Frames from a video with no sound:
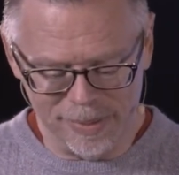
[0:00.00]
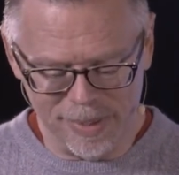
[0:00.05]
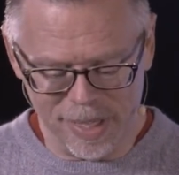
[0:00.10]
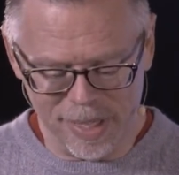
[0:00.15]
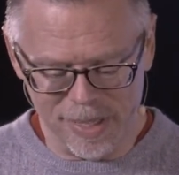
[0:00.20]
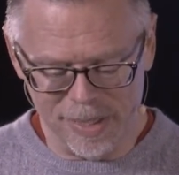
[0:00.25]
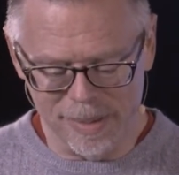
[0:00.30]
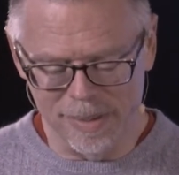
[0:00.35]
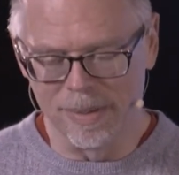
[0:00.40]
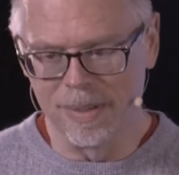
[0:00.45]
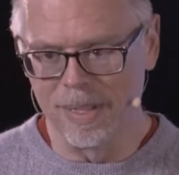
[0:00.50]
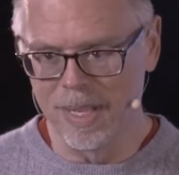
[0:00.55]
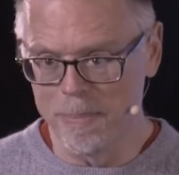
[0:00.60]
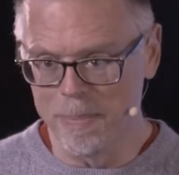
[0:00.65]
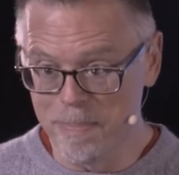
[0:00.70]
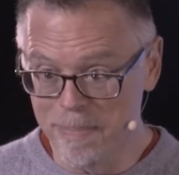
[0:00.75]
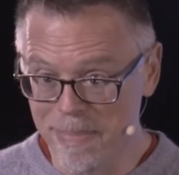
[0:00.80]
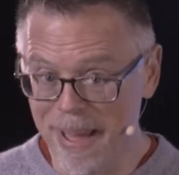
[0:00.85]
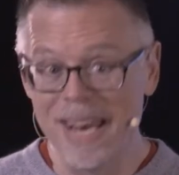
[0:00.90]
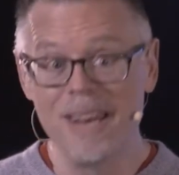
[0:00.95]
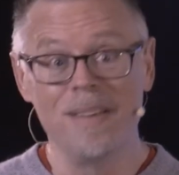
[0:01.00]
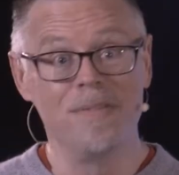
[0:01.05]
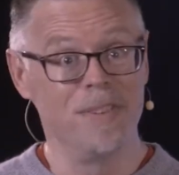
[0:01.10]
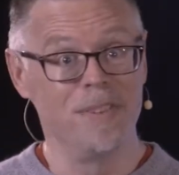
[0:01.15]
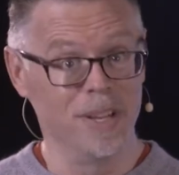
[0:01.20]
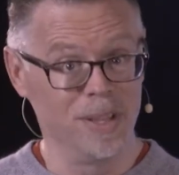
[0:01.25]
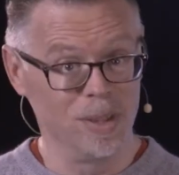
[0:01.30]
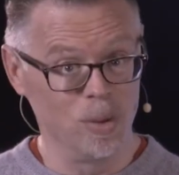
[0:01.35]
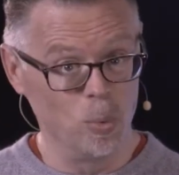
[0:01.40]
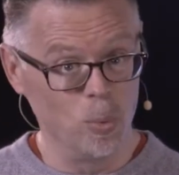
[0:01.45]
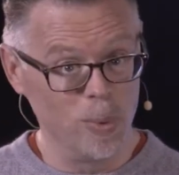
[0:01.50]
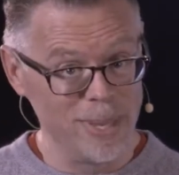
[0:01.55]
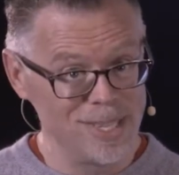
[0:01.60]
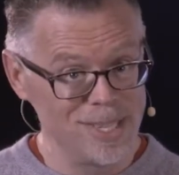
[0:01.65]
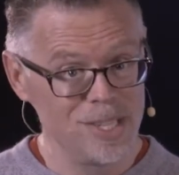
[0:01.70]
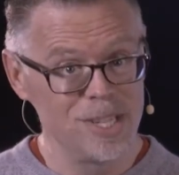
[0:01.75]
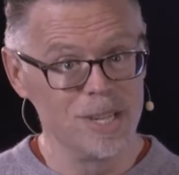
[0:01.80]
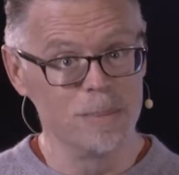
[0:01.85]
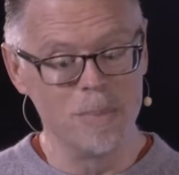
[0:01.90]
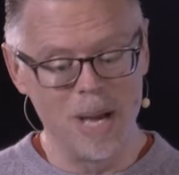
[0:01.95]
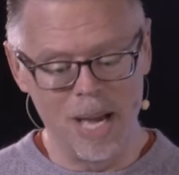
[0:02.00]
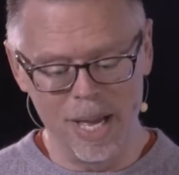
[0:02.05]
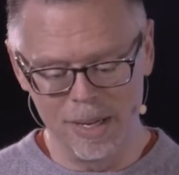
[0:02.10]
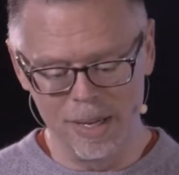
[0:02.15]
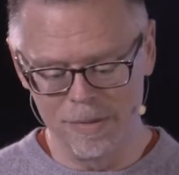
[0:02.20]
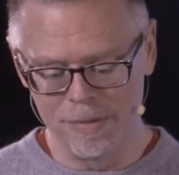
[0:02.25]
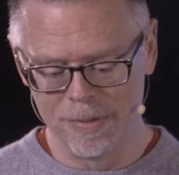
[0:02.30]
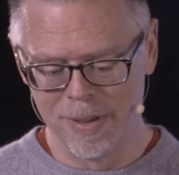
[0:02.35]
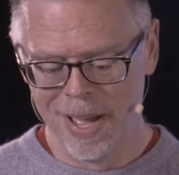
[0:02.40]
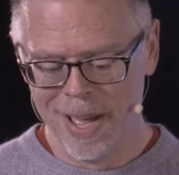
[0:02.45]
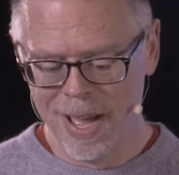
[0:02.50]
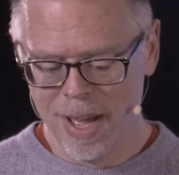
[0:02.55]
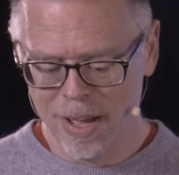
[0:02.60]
benefit, the wisdom of